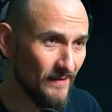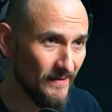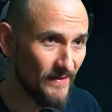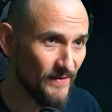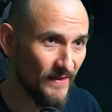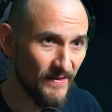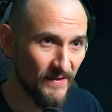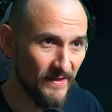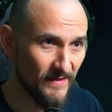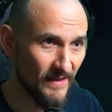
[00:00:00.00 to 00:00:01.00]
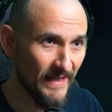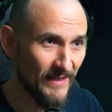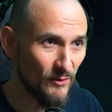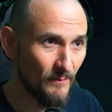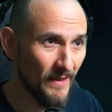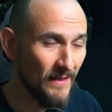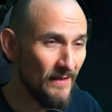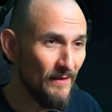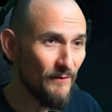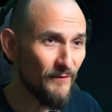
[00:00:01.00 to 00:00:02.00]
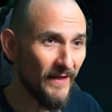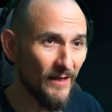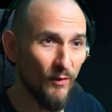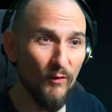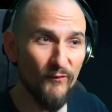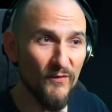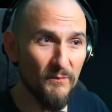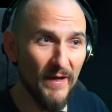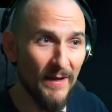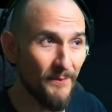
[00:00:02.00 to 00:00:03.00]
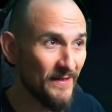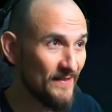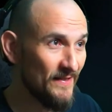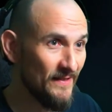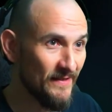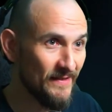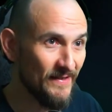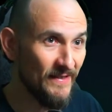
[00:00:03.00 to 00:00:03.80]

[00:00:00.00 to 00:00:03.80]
Also with them already really good fish were caught at Kuori.